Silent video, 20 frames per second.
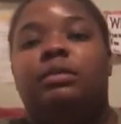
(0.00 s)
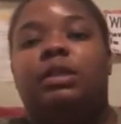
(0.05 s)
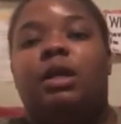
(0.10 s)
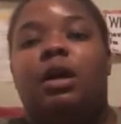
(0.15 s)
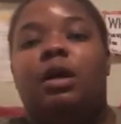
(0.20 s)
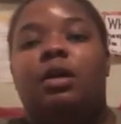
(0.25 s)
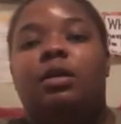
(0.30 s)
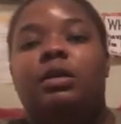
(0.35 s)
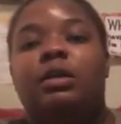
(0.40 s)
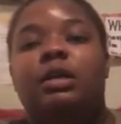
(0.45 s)

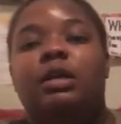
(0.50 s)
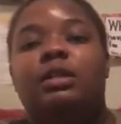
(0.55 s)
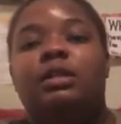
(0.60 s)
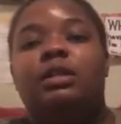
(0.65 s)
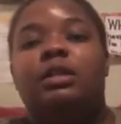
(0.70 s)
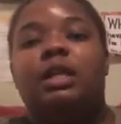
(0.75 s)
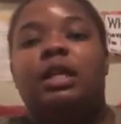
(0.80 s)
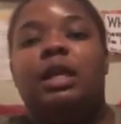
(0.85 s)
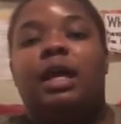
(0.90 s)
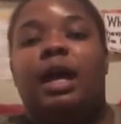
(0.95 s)
The only other
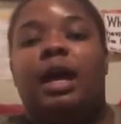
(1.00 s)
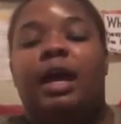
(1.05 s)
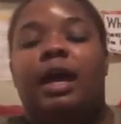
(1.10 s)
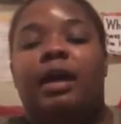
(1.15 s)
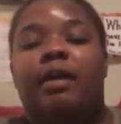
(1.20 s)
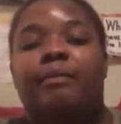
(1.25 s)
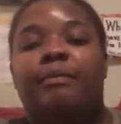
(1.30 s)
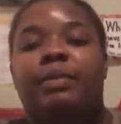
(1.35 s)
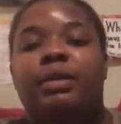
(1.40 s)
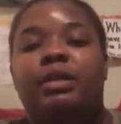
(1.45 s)
thing I
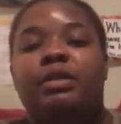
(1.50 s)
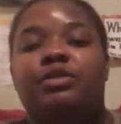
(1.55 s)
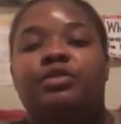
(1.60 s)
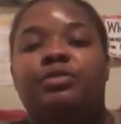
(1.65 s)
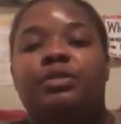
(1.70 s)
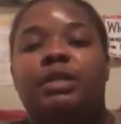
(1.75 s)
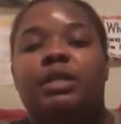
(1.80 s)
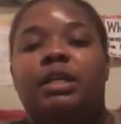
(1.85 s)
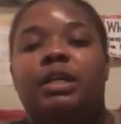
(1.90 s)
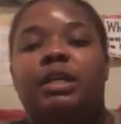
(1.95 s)
have been
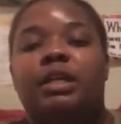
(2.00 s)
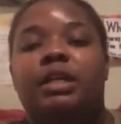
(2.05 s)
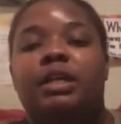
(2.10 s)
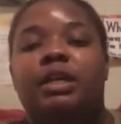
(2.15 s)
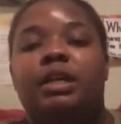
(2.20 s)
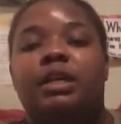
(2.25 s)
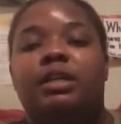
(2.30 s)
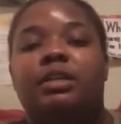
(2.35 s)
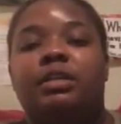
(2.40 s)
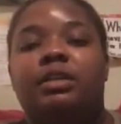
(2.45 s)
drinking
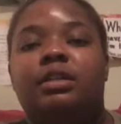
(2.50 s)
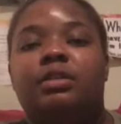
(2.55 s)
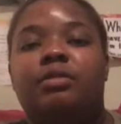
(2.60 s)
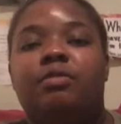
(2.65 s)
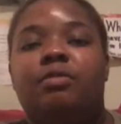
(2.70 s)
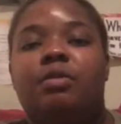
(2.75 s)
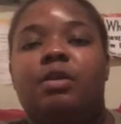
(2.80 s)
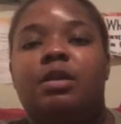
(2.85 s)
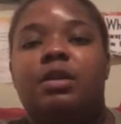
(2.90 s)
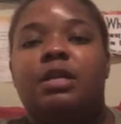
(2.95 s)
other than the
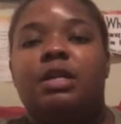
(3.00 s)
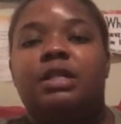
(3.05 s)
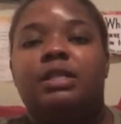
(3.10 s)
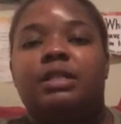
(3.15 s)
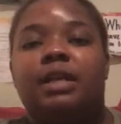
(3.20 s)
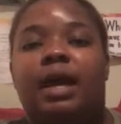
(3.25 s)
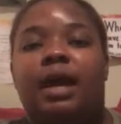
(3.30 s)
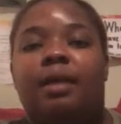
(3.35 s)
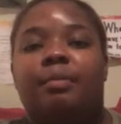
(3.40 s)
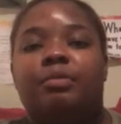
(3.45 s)
water is
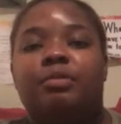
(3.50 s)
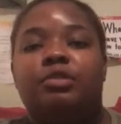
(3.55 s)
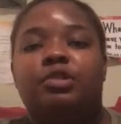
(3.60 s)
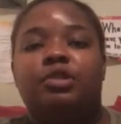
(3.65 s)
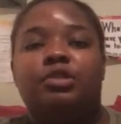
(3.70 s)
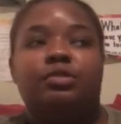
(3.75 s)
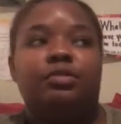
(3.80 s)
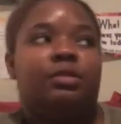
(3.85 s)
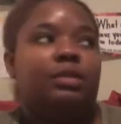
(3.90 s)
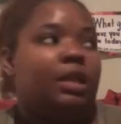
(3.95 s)
apple
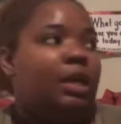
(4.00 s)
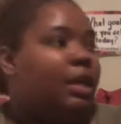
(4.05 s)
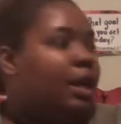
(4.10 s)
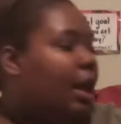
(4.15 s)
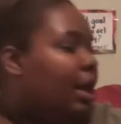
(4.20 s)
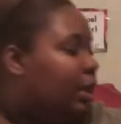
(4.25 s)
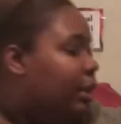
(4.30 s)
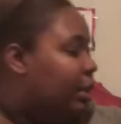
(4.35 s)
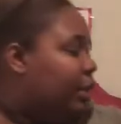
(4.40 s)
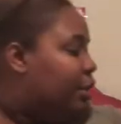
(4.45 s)
juice, and I
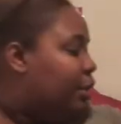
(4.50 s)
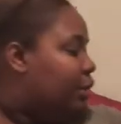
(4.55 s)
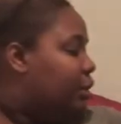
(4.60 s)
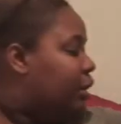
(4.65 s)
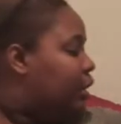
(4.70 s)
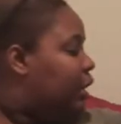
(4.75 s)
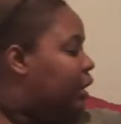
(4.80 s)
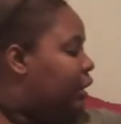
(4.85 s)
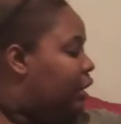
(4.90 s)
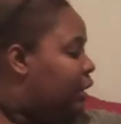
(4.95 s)

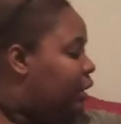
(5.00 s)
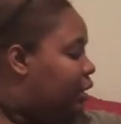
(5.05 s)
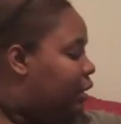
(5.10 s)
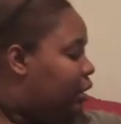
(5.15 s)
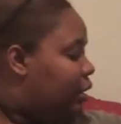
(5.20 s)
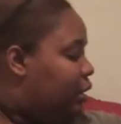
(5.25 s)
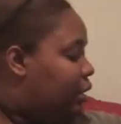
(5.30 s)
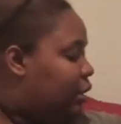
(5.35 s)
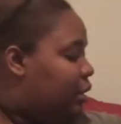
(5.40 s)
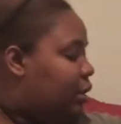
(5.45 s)
literally
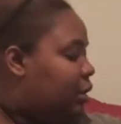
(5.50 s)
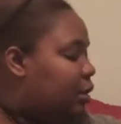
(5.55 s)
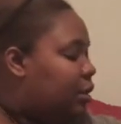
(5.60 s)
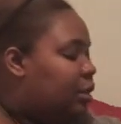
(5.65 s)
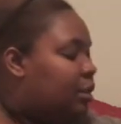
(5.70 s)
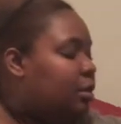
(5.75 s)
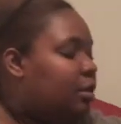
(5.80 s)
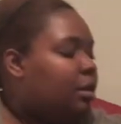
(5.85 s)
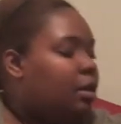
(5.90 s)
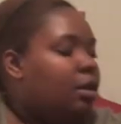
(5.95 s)

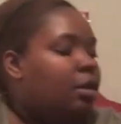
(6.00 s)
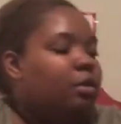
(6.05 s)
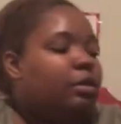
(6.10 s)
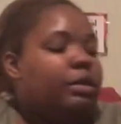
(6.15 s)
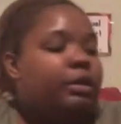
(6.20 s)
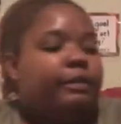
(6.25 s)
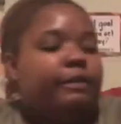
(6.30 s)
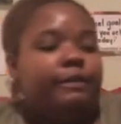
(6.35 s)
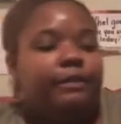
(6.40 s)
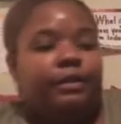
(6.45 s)

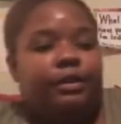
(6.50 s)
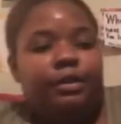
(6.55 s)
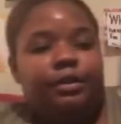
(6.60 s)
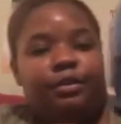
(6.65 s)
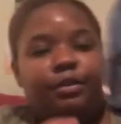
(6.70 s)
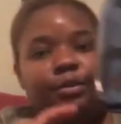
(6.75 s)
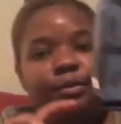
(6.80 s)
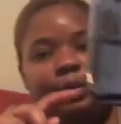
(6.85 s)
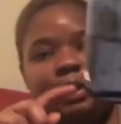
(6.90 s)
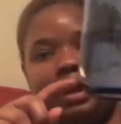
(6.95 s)
only
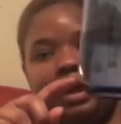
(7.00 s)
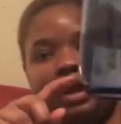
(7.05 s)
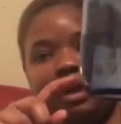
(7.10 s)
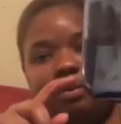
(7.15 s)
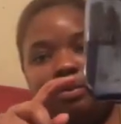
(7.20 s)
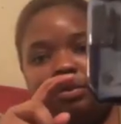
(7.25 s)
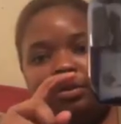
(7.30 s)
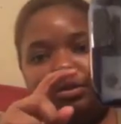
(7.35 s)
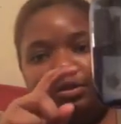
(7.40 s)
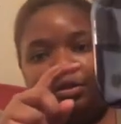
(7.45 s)
fill my
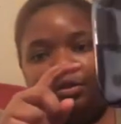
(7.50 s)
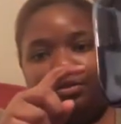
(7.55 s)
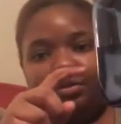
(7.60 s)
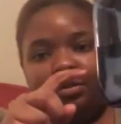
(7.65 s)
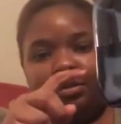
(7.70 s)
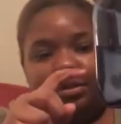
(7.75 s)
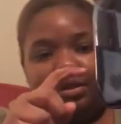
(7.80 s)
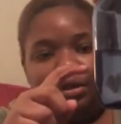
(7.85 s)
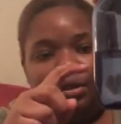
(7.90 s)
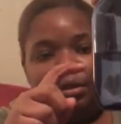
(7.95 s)
apple
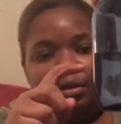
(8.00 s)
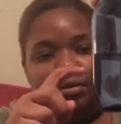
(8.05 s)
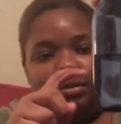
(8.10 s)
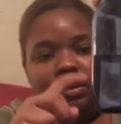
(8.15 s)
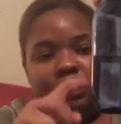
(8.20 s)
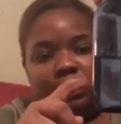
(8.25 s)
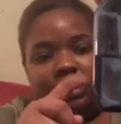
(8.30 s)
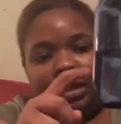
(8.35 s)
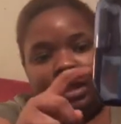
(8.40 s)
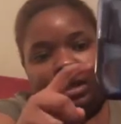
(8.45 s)
juice up
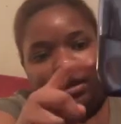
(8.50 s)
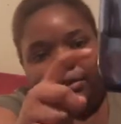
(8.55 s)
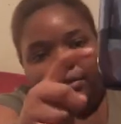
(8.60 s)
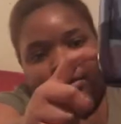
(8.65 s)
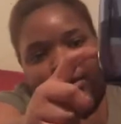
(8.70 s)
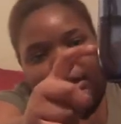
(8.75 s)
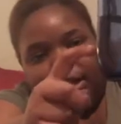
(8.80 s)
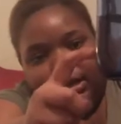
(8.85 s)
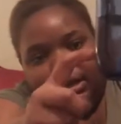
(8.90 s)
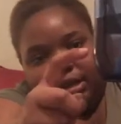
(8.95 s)
to like
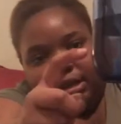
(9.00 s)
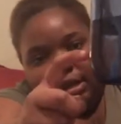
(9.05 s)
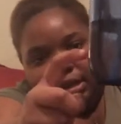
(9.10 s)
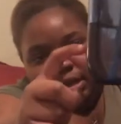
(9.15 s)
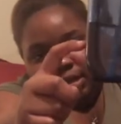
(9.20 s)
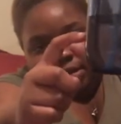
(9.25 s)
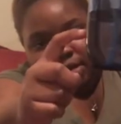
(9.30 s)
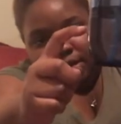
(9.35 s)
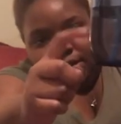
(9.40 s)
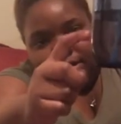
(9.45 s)
right
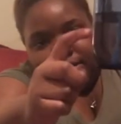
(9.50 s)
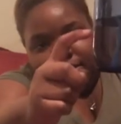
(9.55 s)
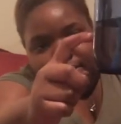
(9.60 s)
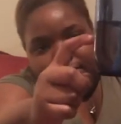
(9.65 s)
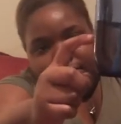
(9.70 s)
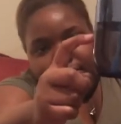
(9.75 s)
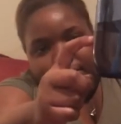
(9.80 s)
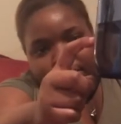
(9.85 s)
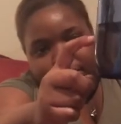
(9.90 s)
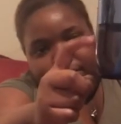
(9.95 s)
there.
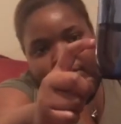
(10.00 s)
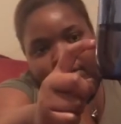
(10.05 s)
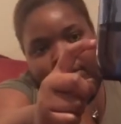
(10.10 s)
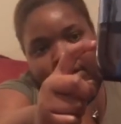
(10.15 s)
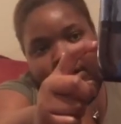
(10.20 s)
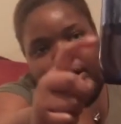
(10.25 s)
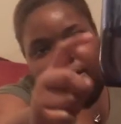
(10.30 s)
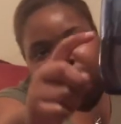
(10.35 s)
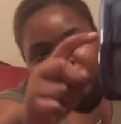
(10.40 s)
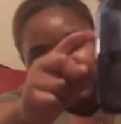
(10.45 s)

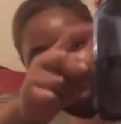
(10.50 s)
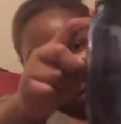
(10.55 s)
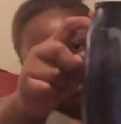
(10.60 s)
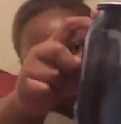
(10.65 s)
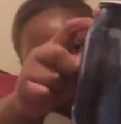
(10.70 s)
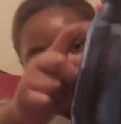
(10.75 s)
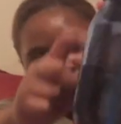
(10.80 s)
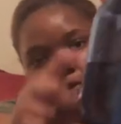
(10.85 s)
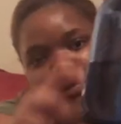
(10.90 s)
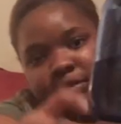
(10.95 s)
I don't
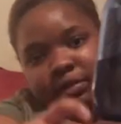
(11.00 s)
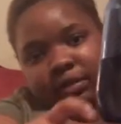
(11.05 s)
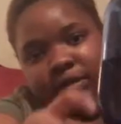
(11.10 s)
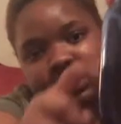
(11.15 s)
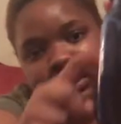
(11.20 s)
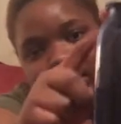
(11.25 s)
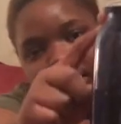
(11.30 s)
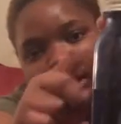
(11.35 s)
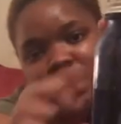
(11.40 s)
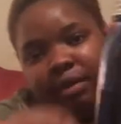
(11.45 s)
ever
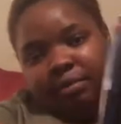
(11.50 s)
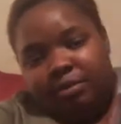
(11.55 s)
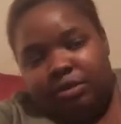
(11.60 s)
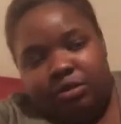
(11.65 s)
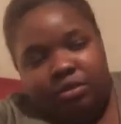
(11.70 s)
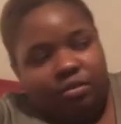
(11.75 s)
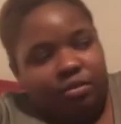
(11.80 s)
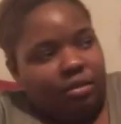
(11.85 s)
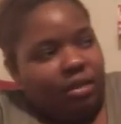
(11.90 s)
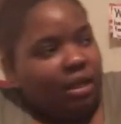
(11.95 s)
let the apple
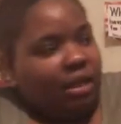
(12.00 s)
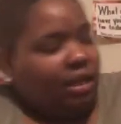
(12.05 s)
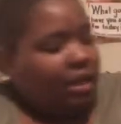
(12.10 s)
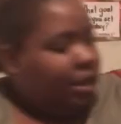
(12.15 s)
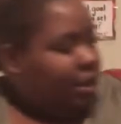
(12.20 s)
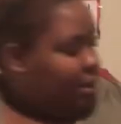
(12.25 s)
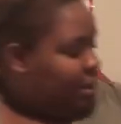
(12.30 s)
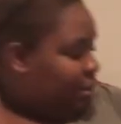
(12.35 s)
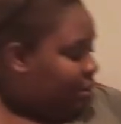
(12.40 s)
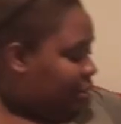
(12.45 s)
juice
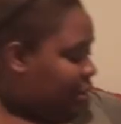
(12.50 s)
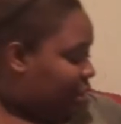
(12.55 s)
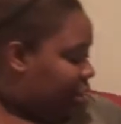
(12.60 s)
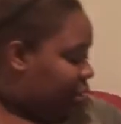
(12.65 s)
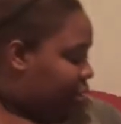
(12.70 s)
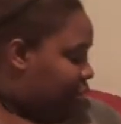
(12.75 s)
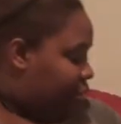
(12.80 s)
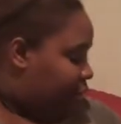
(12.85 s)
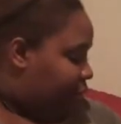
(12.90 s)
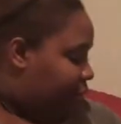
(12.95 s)

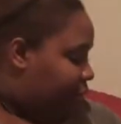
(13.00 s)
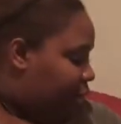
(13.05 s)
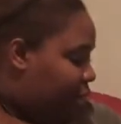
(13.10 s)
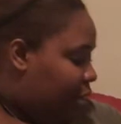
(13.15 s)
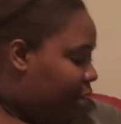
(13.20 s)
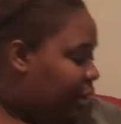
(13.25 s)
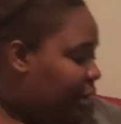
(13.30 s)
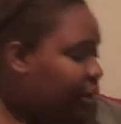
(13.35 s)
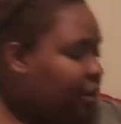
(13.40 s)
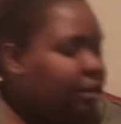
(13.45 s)
get too
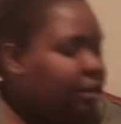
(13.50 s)
far.